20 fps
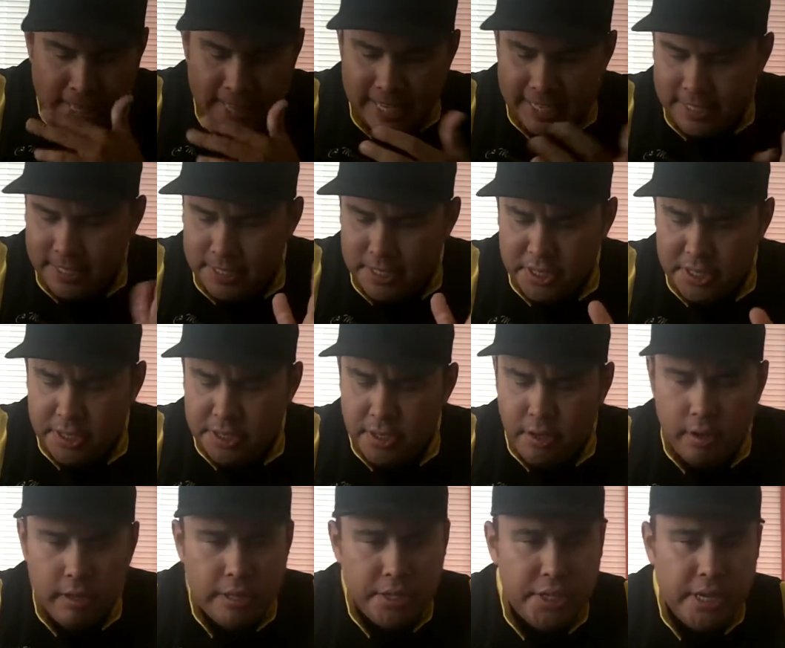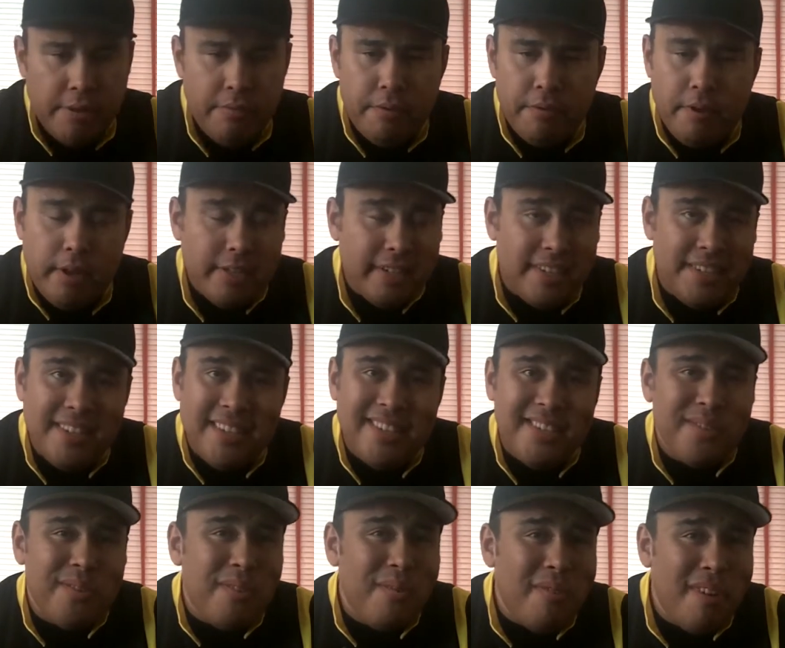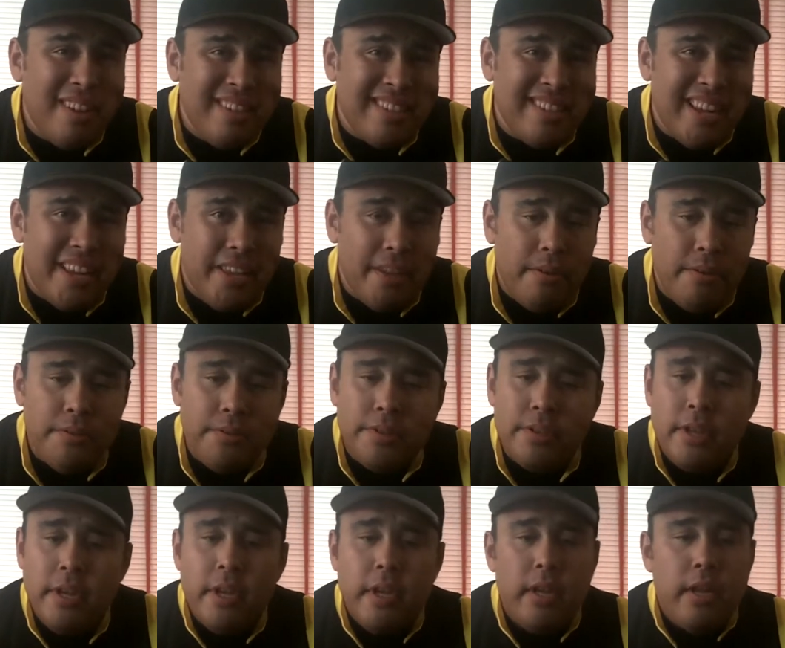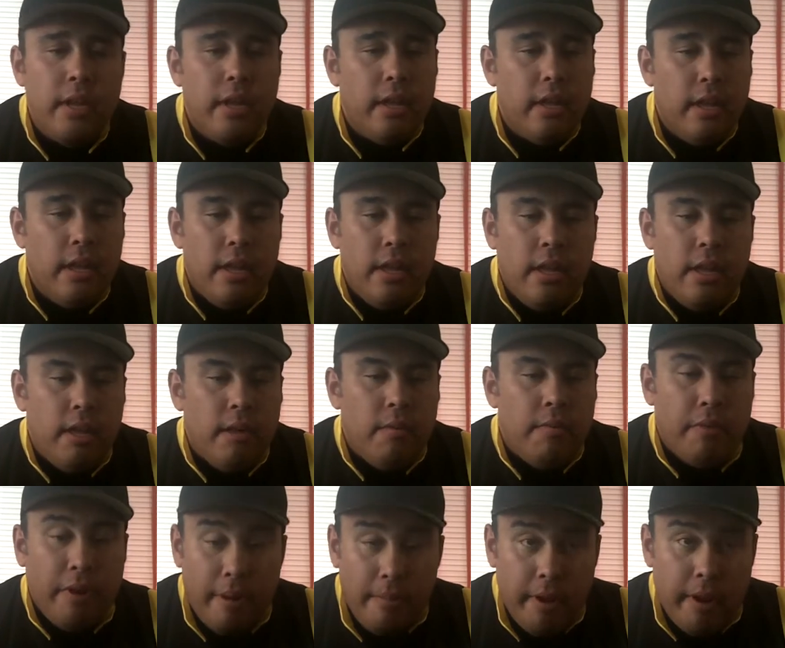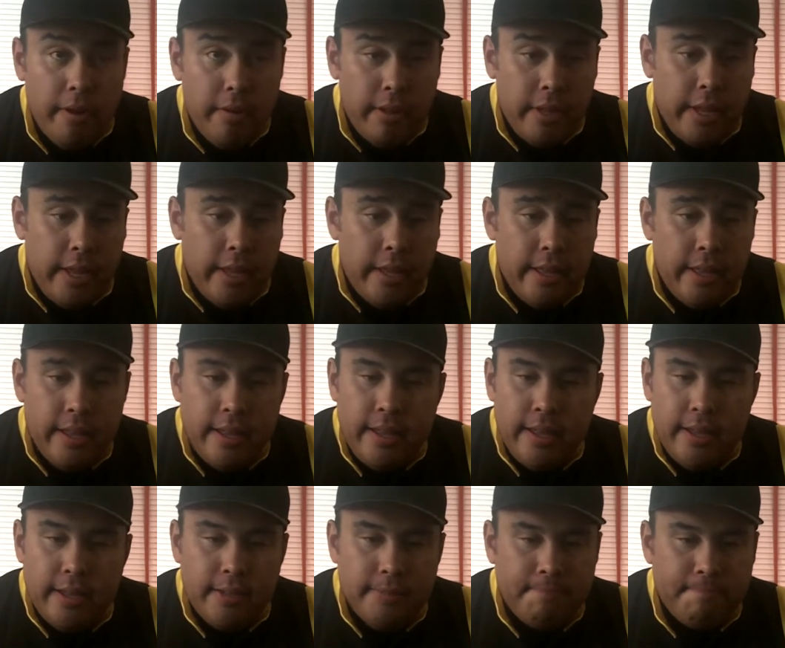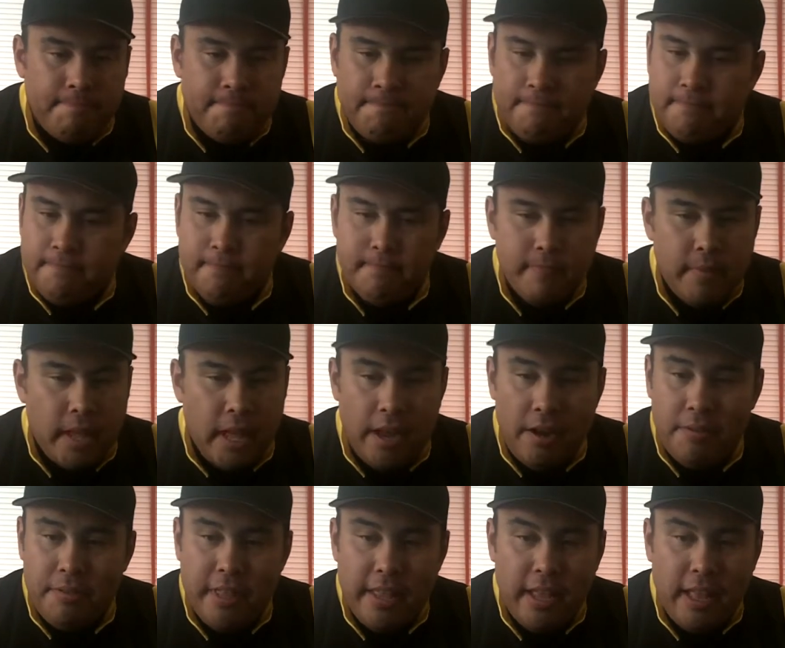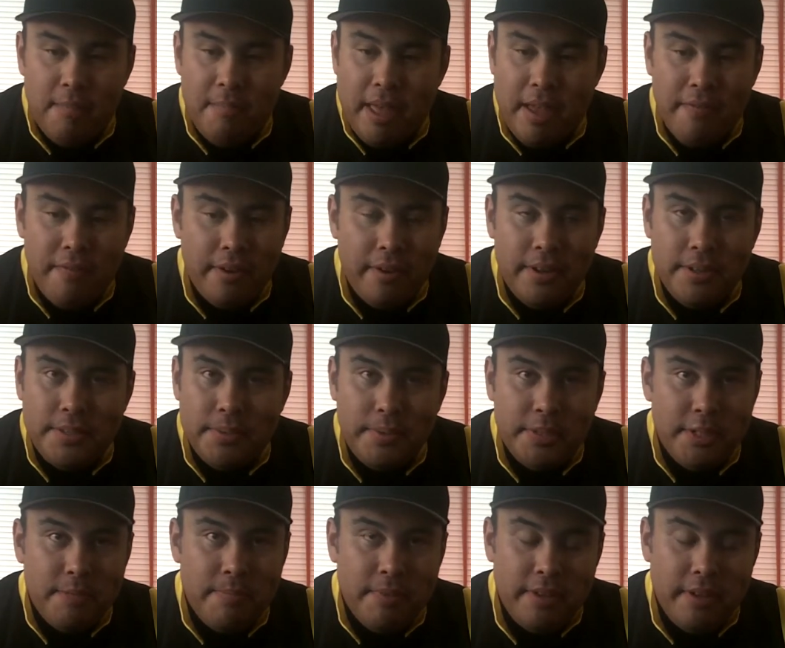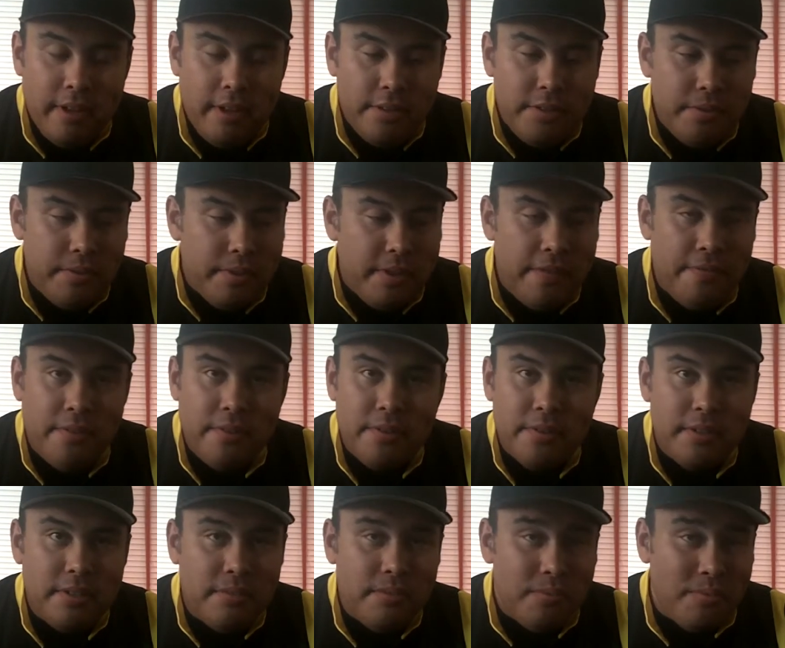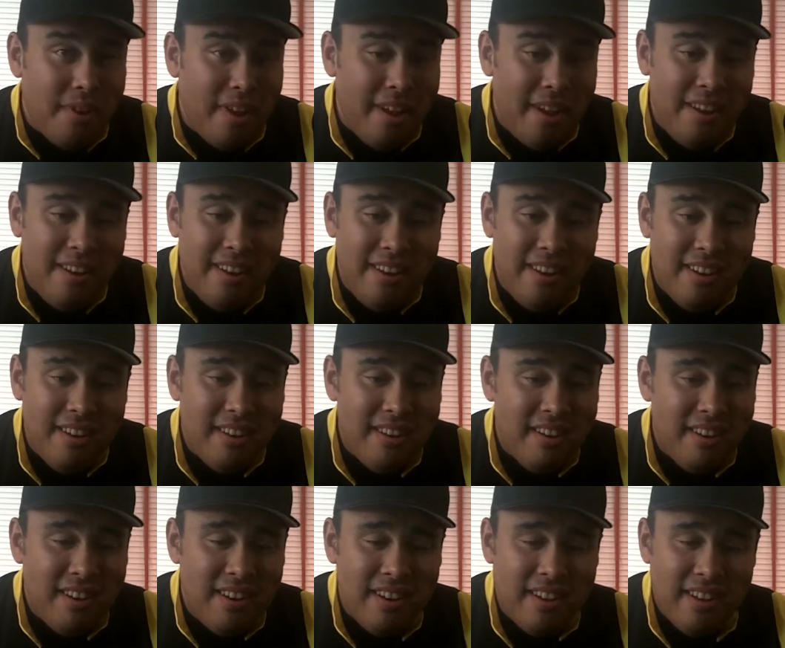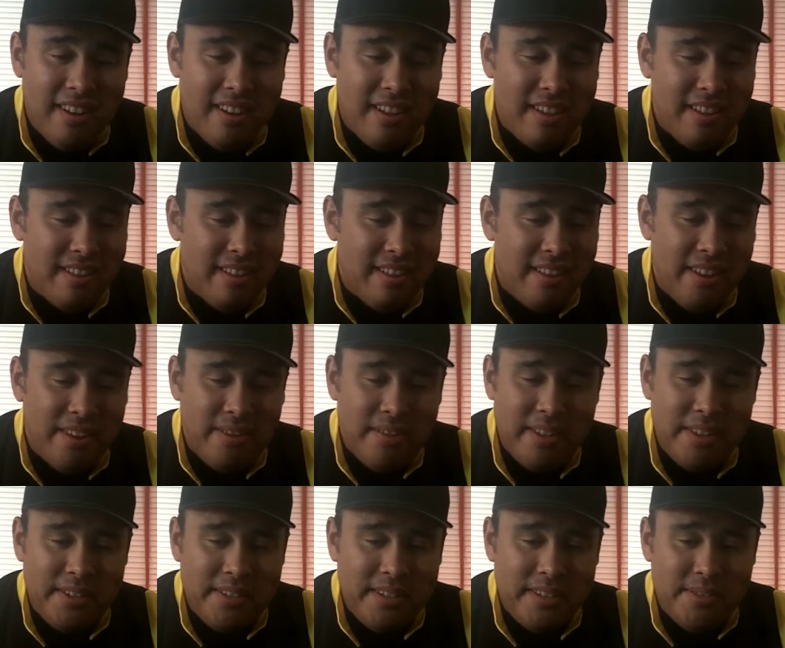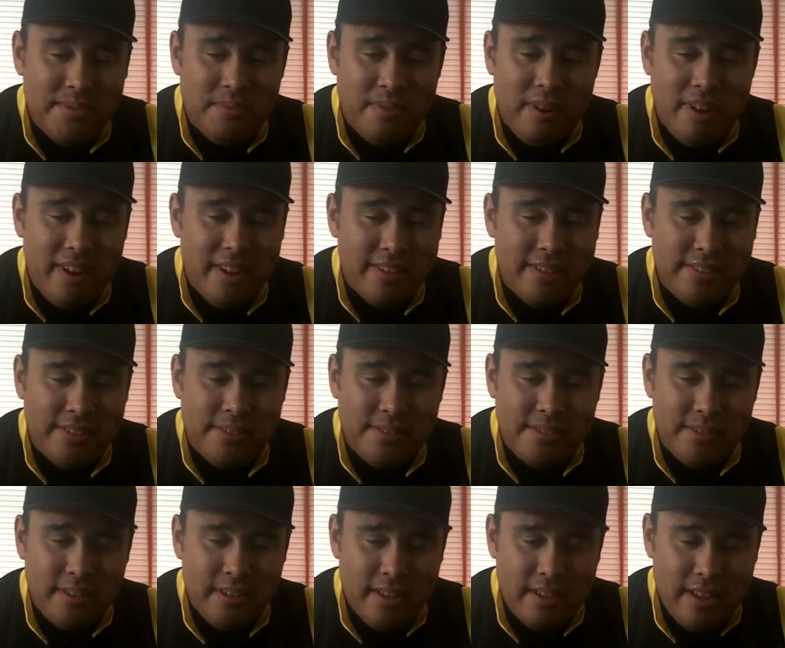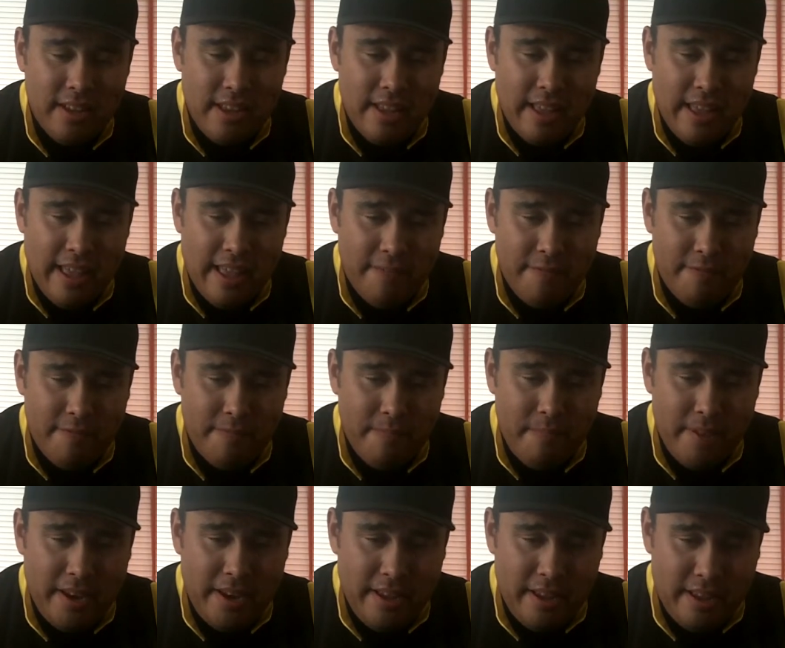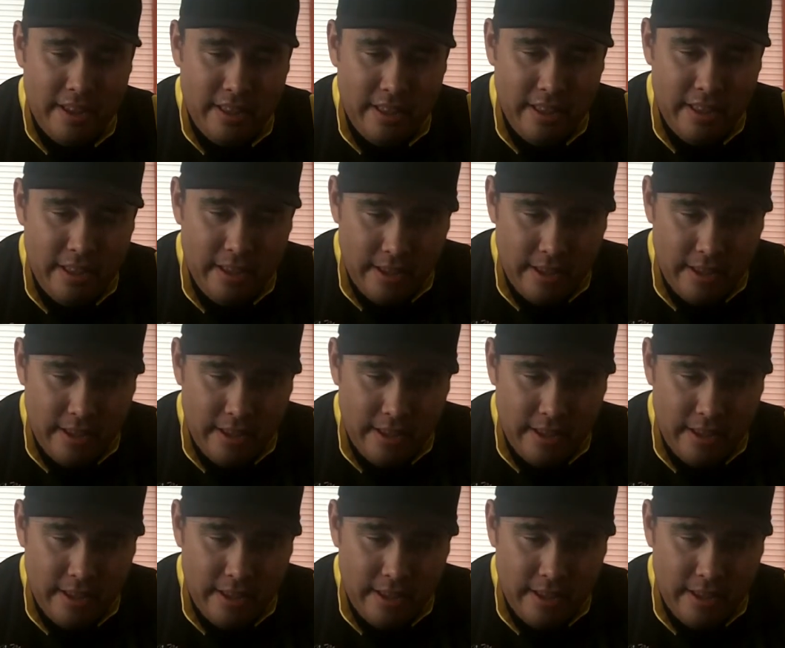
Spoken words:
this is just all the Jadewood rods. Like I said, these are the only rods that I use primarily. I don't think I'm ever gonna switch up to a different rod. You know, these rods have been a